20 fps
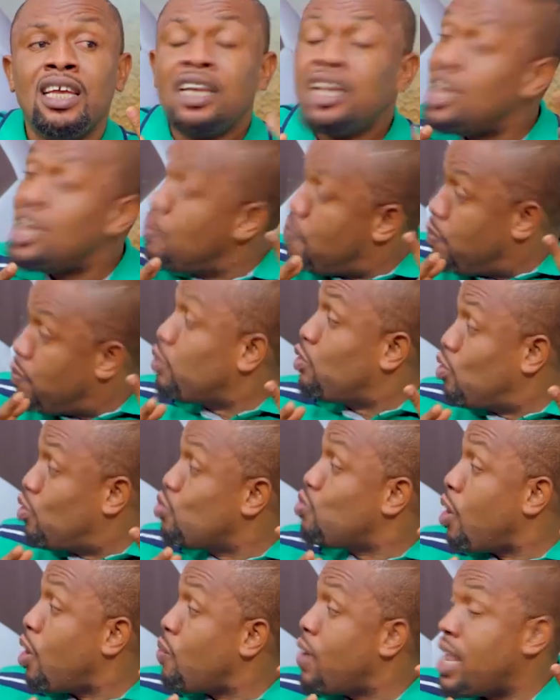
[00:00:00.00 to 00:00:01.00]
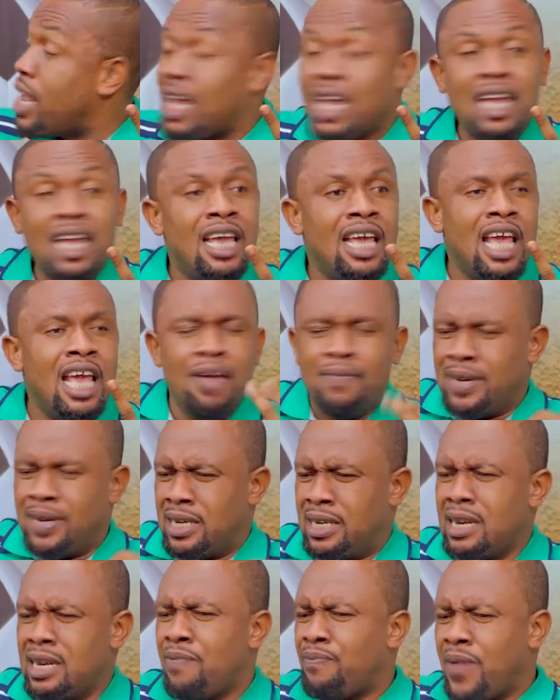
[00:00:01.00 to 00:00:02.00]
He put 2 away.
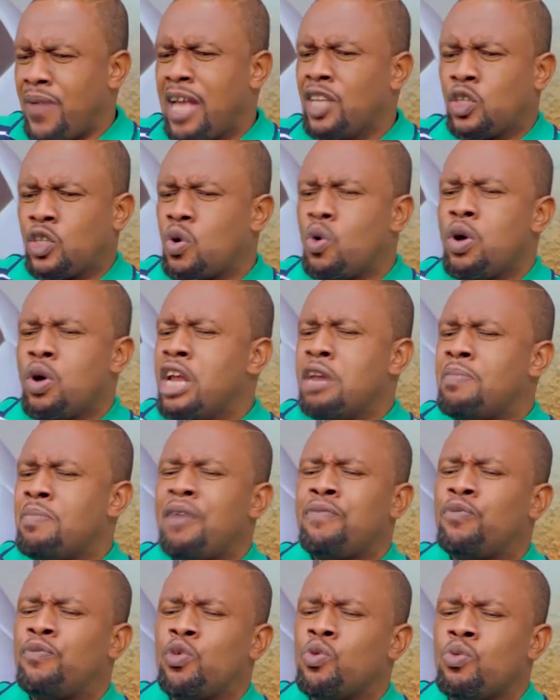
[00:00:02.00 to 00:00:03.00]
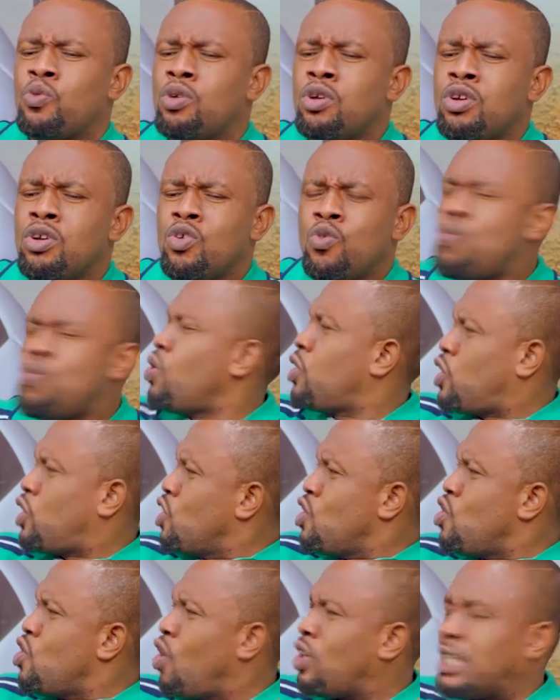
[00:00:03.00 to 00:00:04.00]
Even the first goal, in my view, was
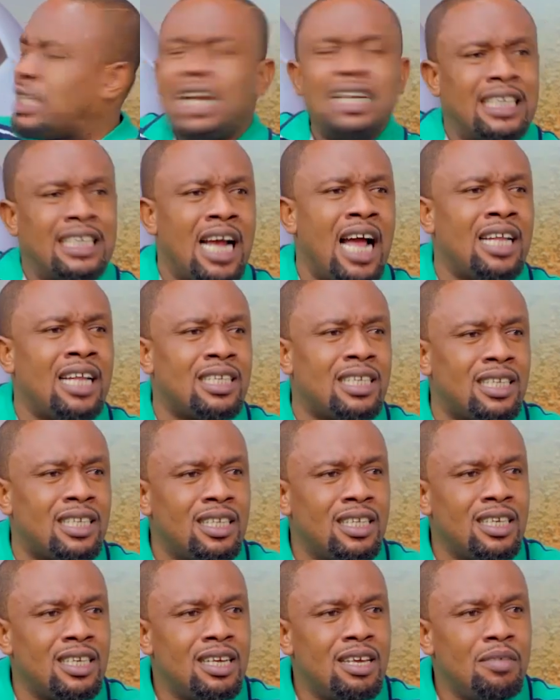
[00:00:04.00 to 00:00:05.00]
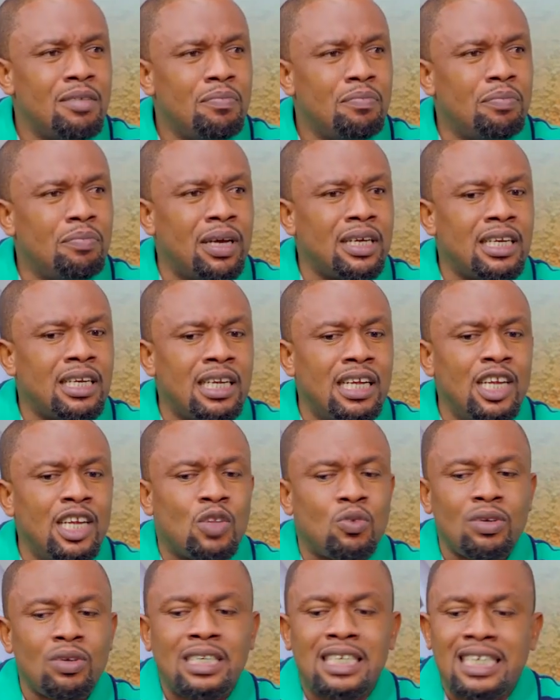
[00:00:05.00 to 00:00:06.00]
not a chance. But
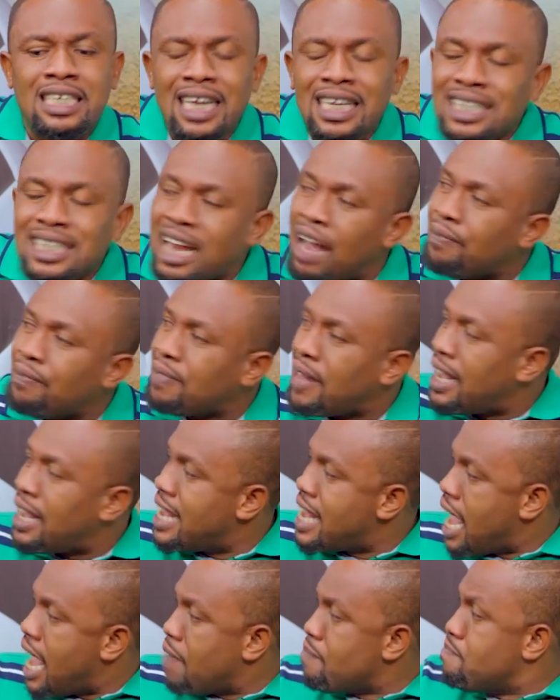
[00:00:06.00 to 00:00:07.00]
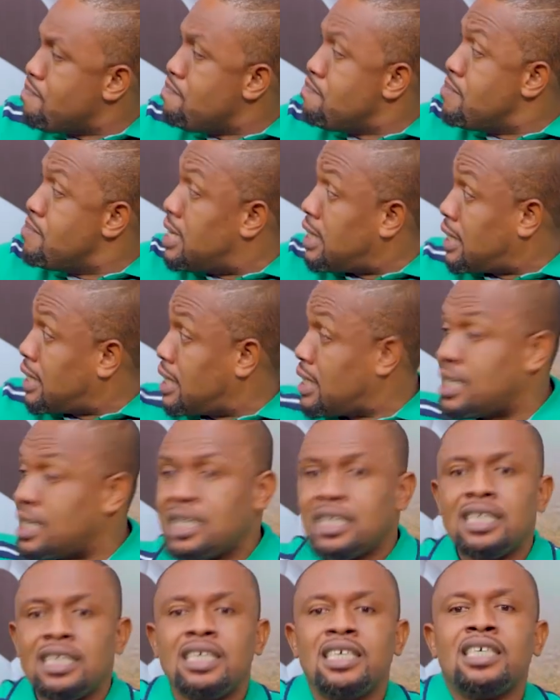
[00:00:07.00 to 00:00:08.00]
it was just after he had missed
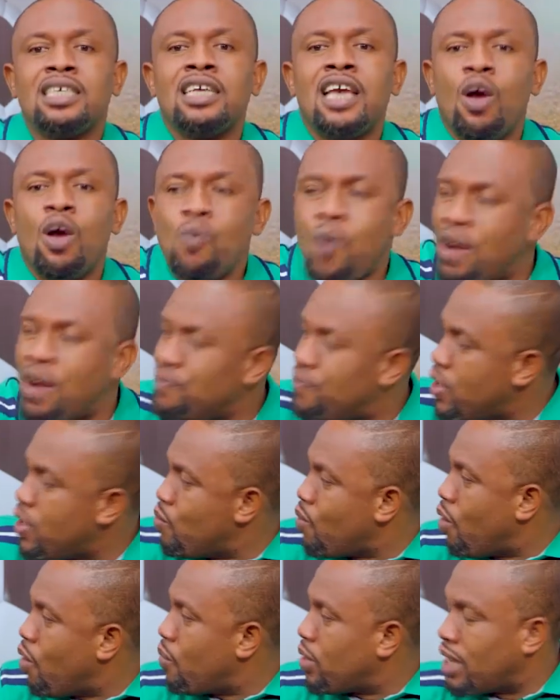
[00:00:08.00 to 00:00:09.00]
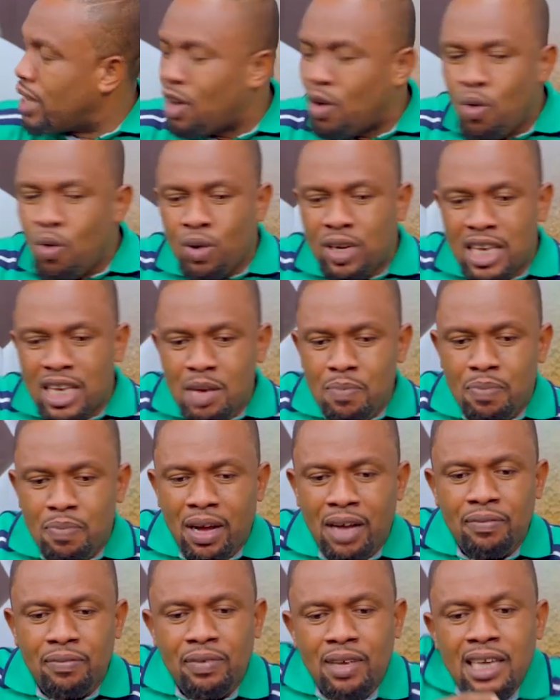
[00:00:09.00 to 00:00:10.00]
a 1v1 with the
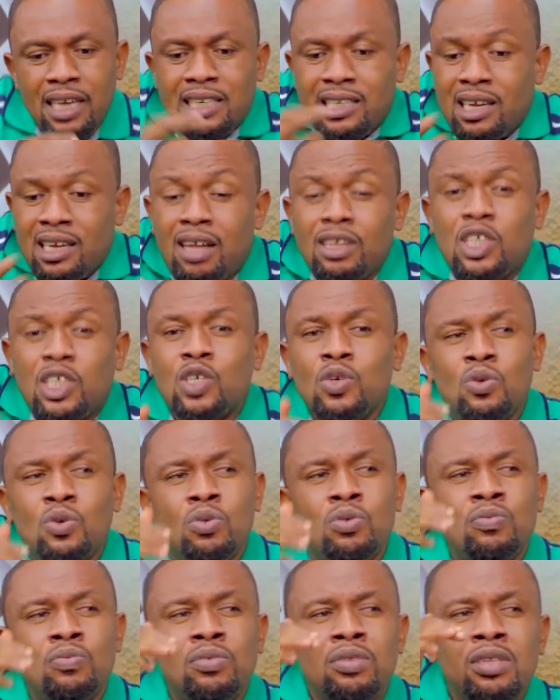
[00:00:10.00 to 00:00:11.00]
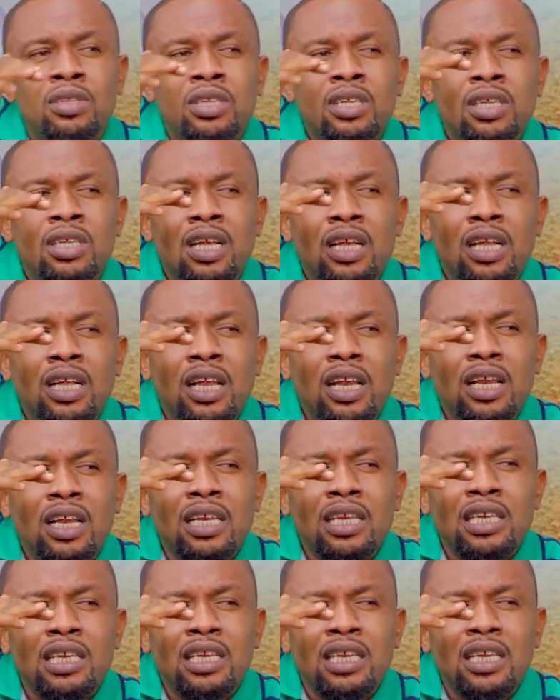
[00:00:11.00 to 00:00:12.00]
goalkeeper. It tells you
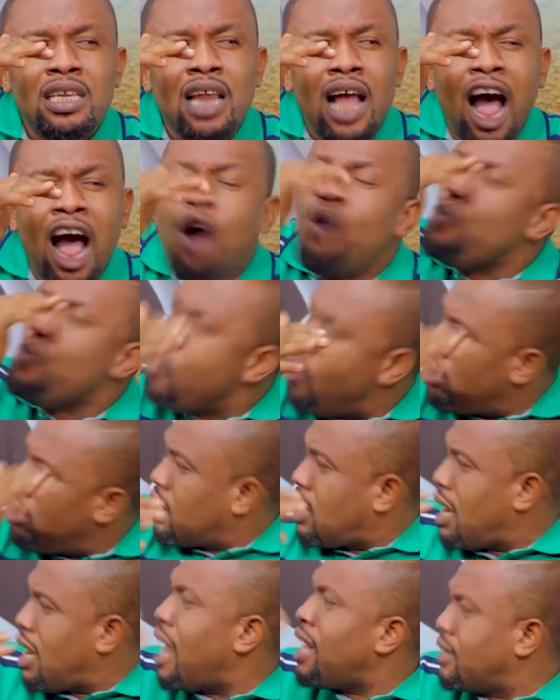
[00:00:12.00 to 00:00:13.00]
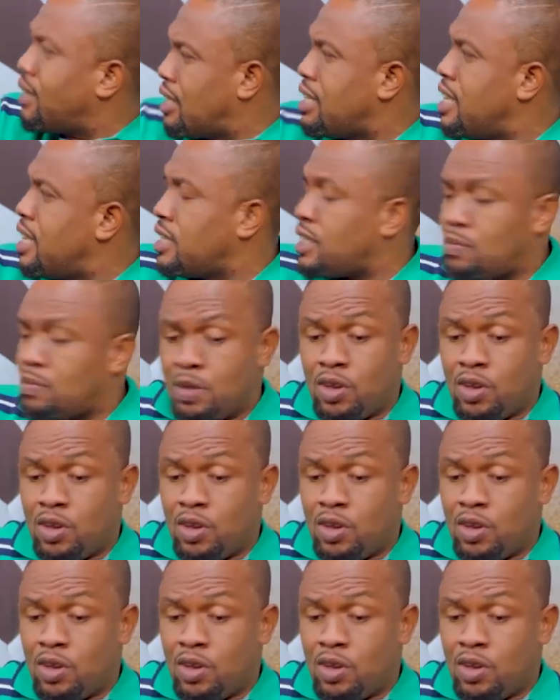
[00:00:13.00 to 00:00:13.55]
how world-class he is.